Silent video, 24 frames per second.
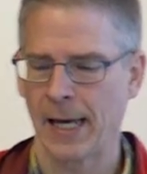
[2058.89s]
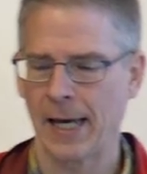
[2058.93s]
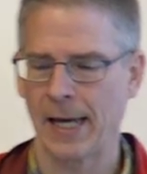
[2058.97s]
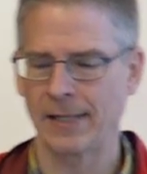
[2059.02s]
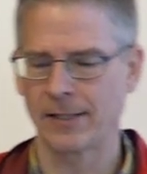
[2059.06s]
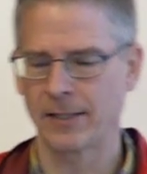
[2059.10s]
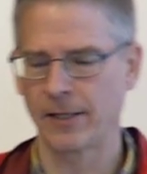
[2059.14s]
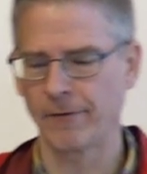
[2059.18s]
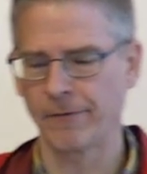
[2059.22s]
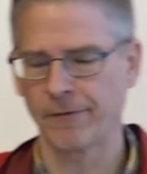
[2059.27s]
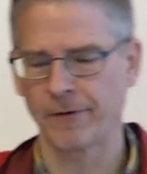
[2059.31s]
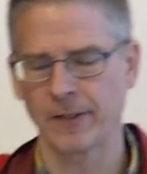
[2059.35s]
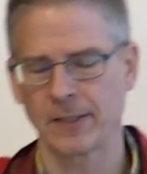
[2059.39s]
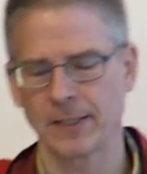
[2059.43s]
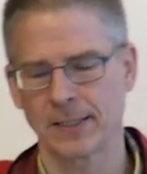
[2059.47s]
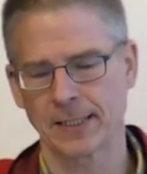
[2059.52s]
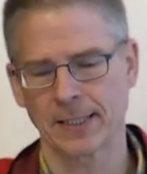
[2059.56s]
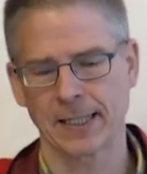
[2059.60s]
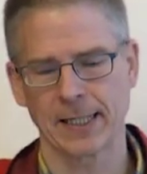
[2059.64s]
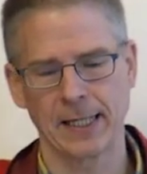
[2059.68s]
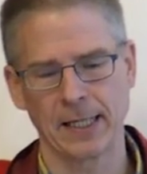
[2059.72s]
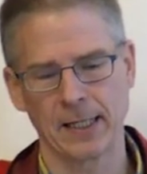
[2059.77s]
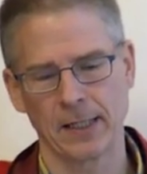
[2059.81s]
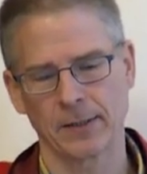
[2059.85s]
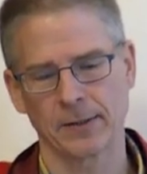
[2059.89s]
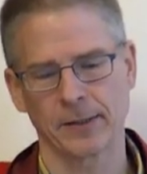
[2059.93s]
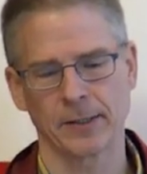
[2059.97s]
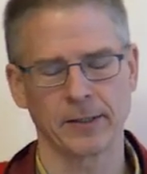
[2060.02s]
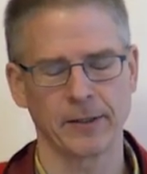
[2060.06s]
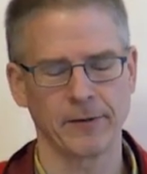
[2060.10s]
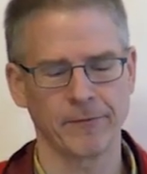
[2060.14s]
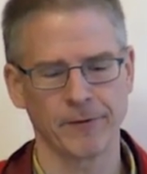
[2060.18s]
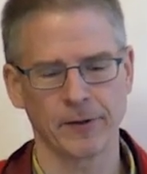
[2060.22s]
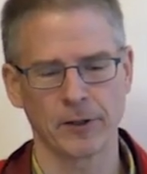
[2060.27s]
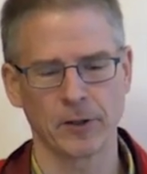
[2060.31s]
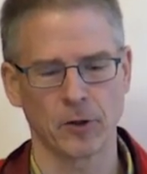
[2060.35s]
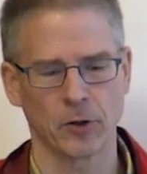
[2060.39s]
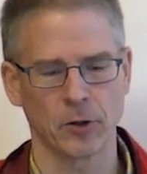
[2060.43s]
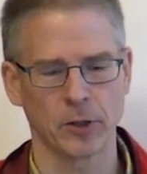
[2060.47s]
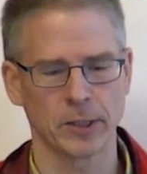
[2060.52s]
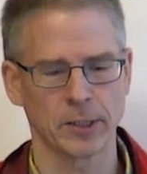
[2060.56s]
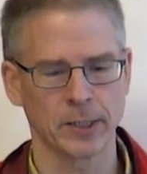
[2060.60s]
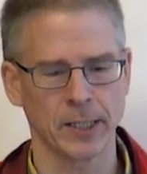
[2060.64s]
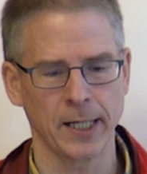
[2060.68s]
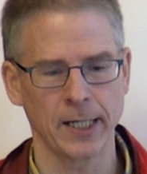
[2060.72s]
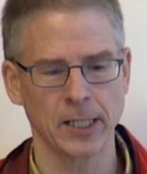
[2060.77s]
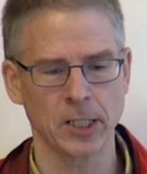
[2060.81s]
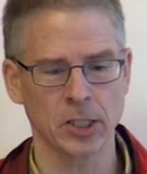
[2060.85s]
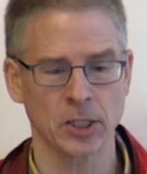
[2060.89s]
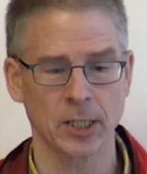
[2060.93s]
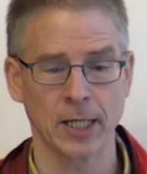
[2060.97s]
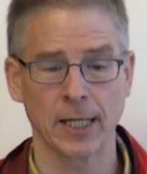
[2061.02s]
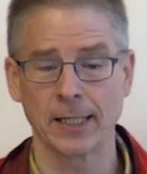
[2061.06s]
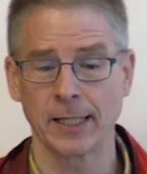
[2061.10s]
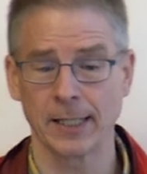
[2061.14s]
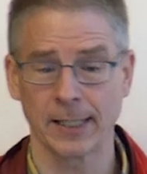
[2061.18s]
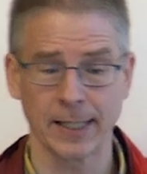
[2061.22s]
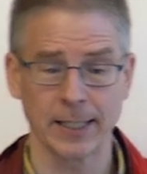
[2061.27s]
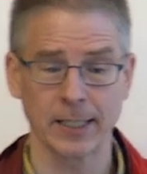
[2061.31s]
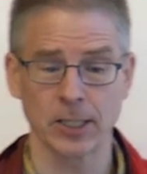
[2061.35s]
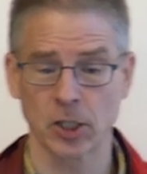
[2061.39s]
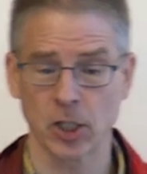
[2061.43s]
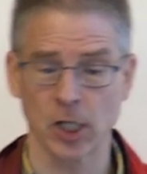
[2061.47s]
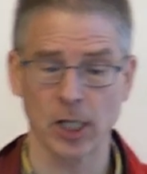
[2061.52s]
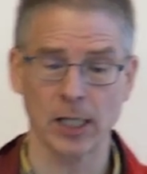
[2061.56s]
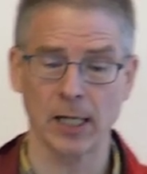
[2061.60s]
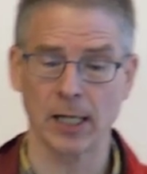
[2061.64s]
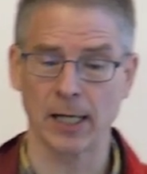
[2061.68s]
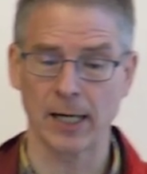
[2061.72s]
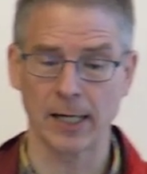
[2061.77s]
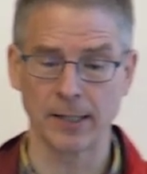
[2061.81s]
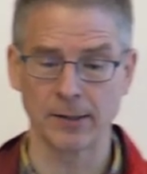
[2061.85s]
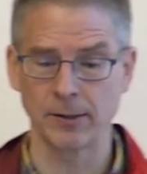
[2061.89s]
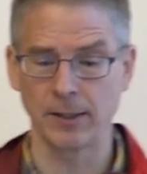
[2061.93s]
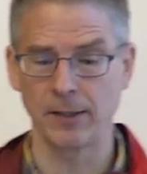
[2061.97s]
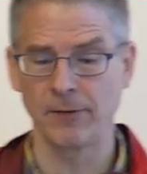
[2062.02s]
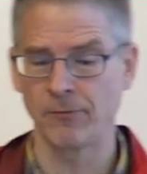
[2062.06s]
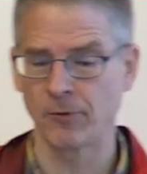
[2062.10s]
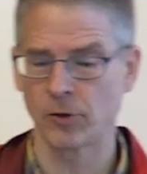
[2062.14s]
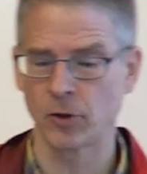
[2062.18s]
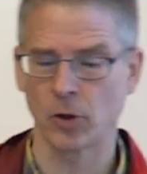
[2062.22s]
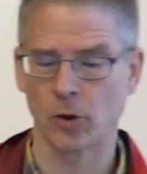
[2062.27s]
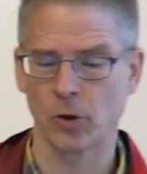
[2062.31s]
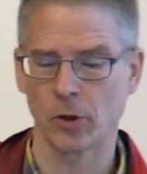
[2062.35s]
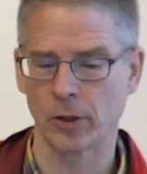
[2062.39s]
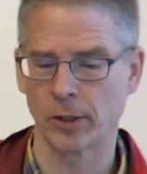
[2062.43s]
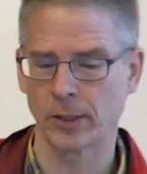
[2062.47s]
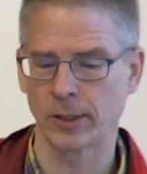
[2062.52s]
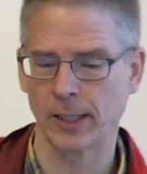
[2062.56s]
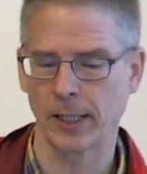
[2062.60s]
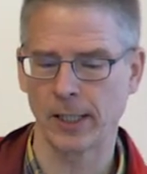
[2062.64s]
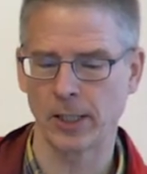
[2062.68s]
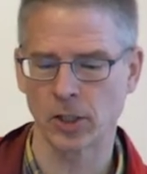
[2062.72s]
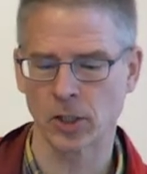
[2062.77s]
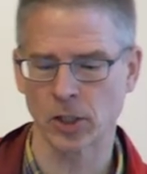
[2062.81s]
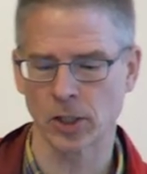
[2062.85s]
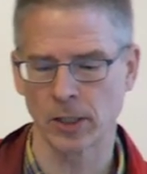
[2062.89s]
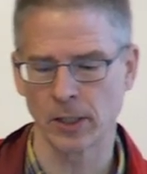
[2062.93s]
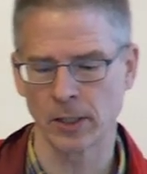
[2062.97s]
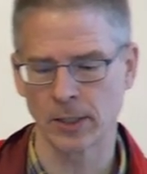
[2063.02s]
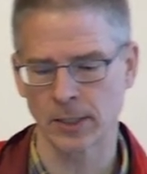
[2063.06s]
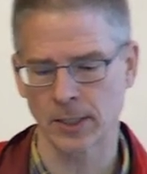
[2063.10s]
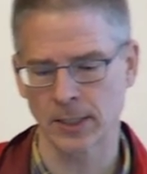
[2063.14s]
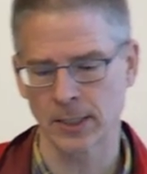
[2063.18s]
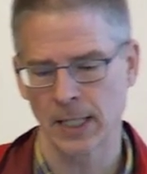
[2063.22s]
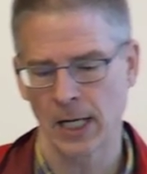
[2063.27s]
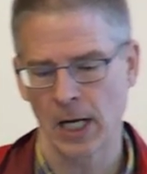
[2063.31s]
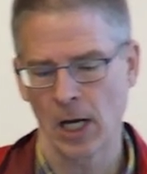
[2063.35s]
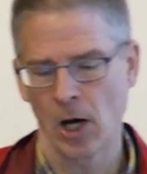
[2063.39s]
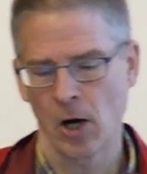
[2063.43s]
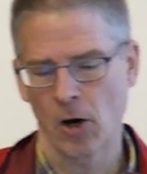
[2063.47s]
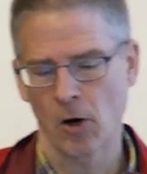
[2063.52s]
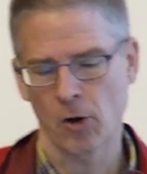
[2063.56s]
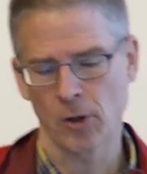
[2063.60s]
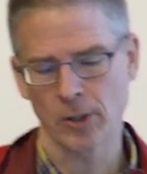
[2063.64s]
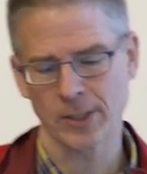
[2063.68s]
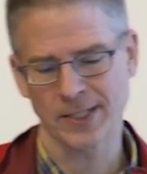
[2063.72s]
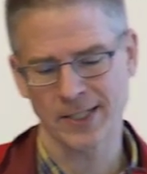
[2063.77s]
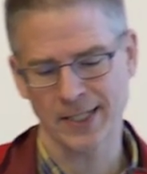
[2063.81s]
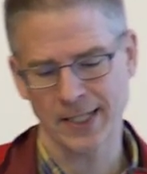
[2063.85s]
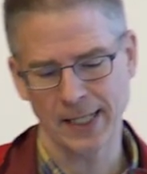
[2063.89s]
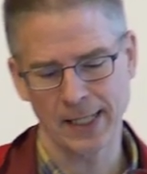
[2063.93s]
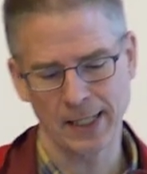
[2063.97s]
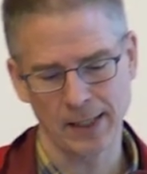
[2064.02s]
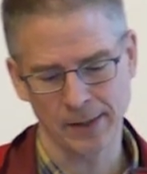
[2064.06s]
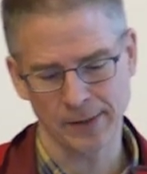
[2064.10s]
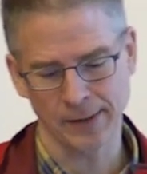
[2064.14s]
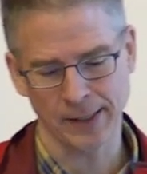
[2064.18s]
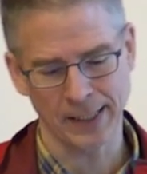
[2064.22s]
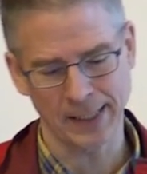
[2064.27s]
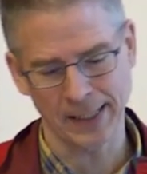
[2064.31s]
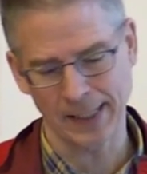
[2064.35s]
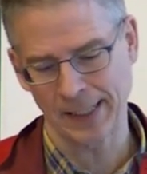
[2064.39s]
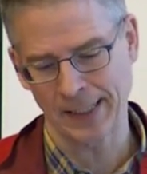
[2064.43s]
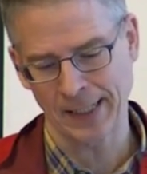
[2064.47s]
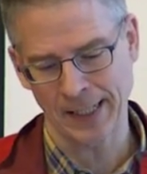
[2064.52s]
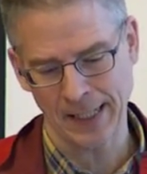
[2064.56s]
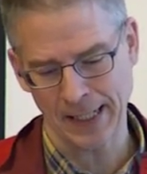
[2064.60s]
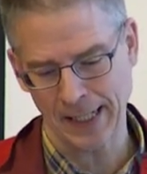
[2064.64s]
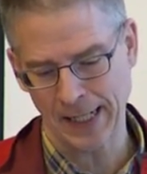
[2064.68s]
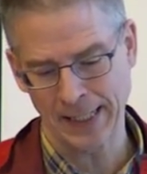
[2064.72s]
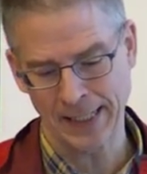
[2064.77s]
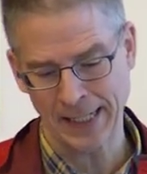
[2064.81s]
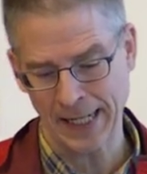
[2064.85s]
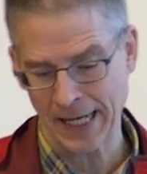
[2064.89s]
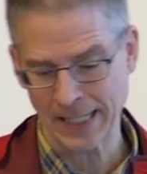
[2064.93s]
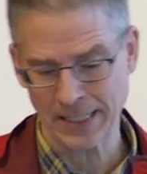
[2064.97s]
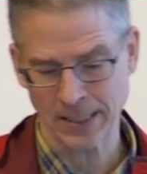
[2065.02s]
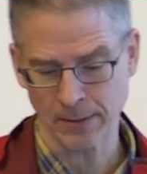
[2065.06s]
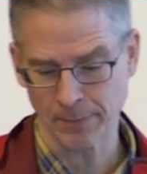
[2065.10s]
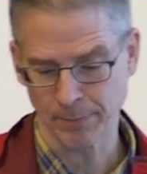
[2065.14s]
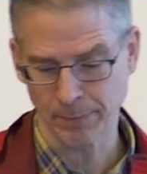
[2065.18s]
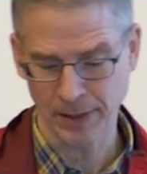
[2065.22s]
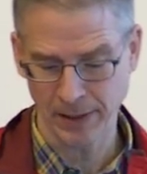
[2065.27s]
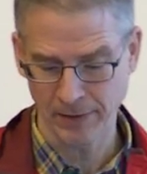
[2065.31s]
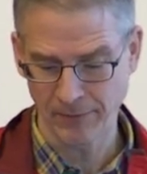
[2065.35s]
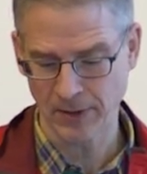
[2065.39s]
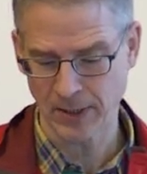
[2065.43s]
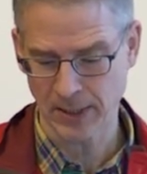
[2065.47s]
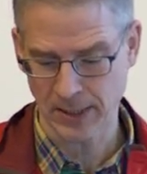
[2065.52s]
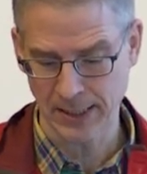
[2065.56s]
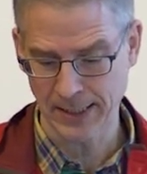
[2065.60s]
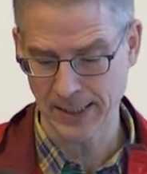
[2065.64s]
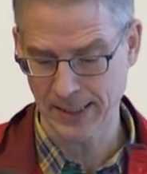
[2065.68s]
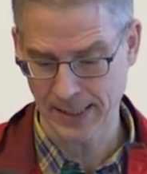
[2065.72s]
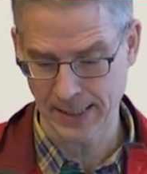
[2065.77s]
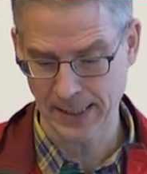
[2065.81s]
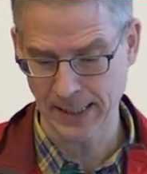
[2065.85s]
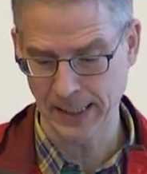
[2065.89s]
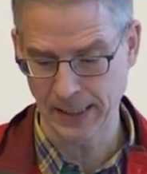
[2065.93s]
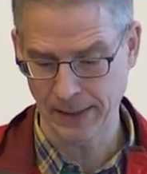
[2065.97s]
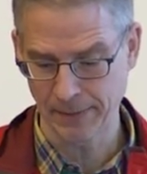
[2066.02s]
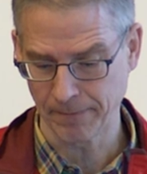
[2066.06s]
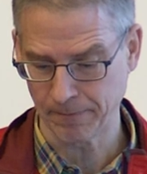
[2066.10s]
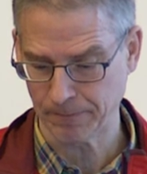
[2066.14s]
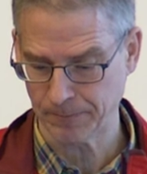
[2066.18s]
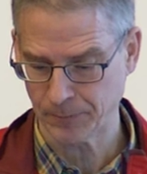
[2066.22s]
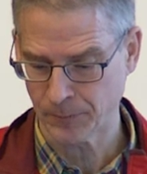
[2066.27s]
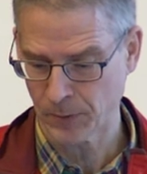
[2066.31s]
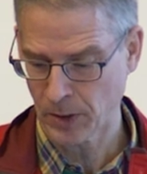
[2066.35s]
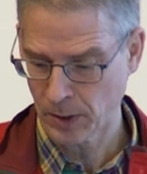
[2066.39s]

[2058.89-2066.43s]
at different scales and different orientation, and it can generalize even to orientations or scales that it, it hasn't previously seen.